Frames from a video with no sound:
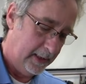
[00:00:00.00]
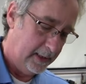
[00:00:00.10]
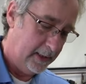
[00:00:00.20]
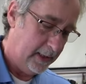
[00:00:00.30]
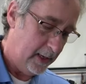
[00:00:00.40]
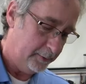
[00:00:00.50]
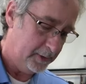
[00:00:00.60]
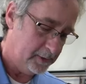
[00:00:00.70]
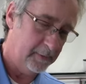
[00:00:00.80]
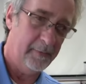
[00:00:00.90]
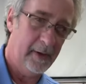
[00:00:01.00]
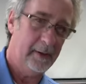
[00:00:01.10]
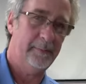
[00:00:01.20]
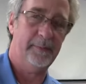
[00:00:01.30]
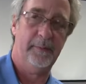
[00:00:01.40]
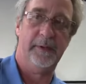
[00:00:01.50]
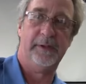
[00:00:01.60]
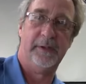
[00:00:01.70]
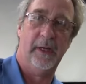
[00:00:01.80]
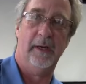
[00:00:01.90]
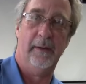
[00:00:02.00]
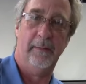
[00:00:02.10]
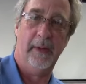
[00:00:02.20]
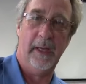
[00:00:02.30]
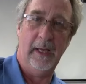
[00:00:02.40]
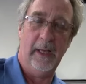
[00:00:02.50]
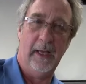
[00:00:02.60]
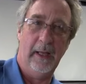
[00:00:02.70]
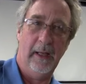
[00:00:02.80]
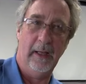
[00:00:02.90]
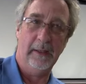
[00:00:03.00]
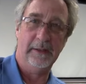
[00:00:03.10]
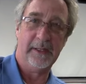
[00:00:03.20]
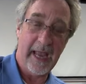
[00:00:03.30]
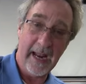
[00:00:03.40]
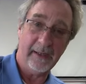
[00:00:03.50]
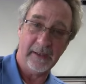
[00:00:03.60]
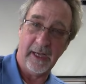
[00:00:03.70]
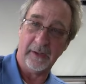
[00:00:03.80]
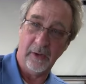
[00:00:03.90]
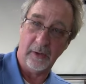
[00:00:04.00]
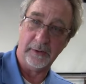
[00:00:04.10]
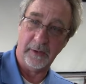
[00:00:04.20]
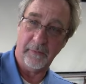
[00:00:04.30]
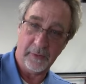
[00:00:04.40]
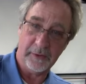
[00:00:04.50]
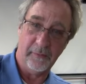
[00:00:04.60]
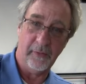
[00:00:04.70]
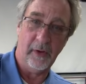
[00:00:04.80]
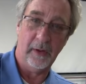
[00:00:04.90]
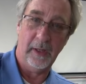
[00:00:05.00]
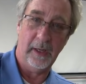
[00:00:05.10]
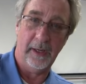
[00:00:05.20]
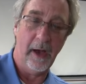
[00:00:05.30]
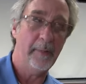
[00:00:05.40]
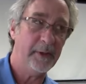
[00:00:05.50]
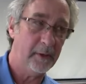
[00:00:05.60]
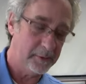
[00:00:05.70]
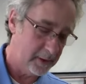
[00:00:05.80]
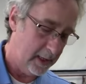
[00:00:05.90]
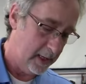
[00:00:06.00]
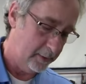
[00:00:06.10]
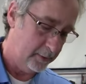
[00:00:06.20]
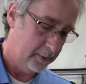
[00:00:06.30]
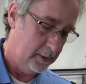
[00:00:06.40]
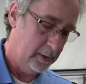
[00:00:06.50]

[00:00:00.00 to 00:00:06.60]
And he helped us develop some scanning technology, first of all, an optical scanner,